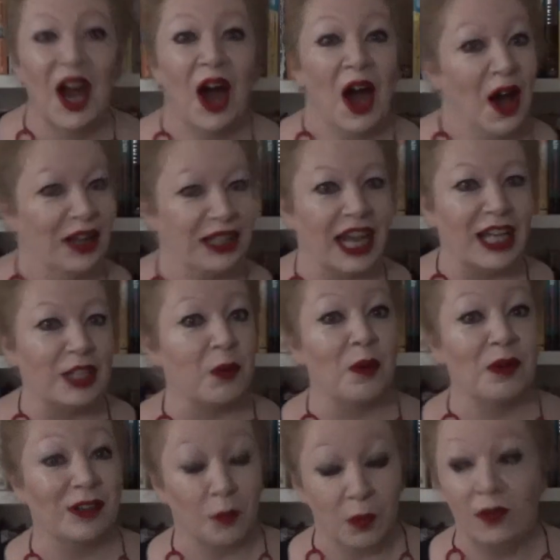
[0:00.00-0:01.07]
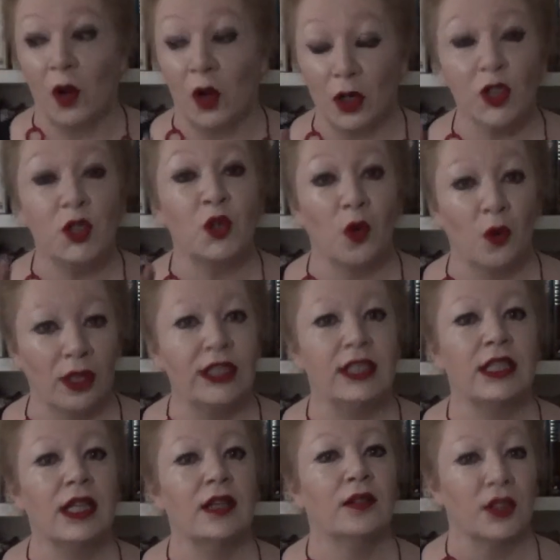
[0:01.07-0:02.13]
Okay, so we've got a story to
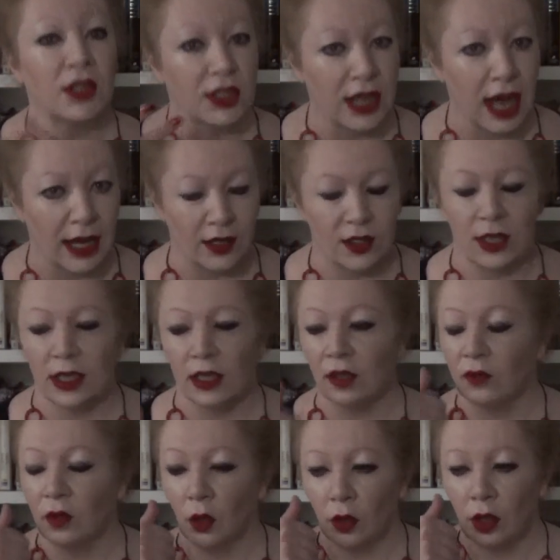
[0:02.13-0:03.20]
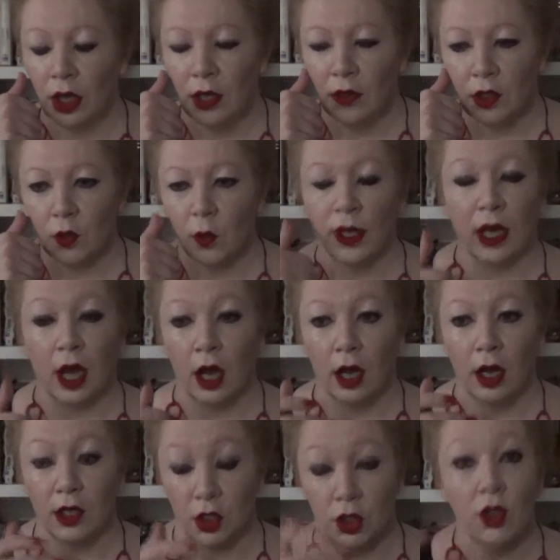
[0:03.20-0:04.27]
tell to start us into the vlog this week.
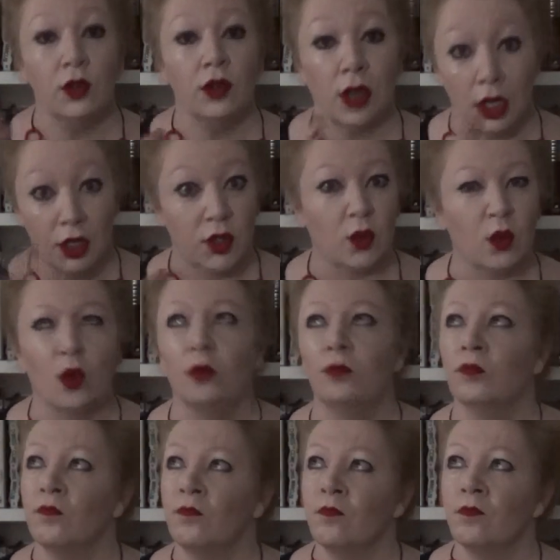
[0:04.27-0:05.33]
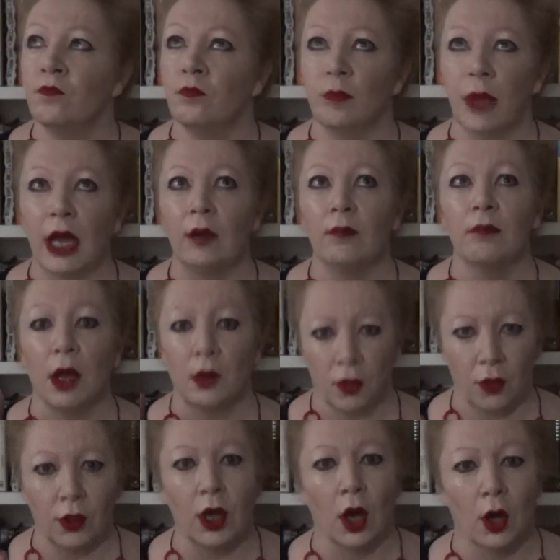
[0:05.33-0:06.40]
A student I saw about a month
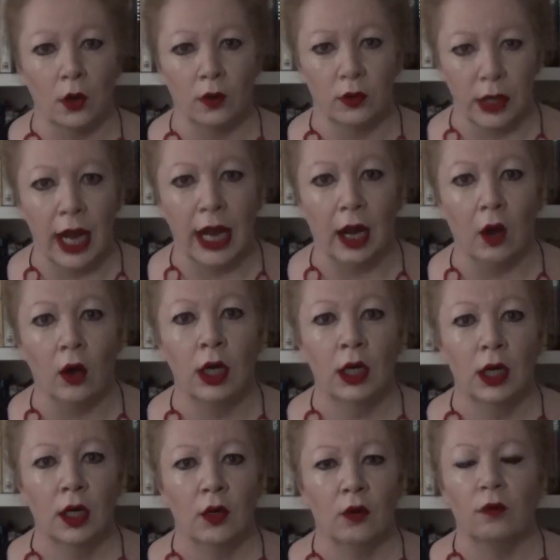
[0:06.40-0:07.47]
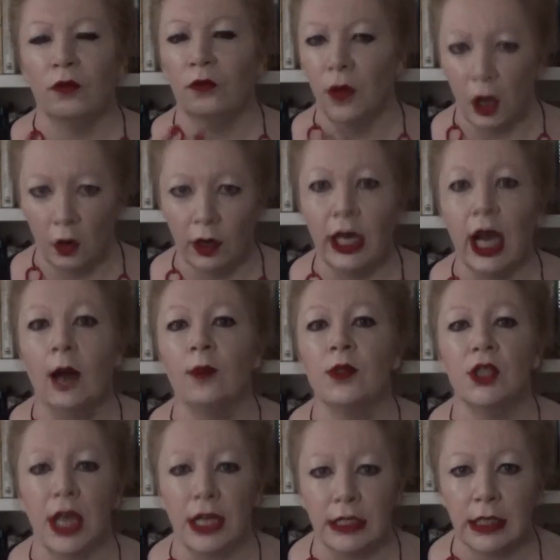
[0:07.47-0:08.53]
ago now, very
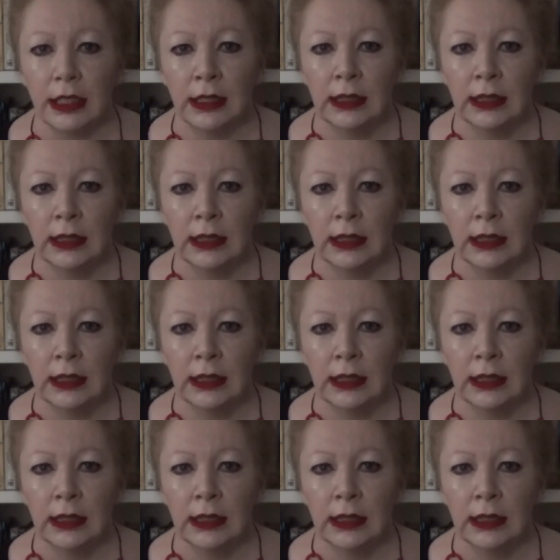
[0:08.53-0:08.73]
upset,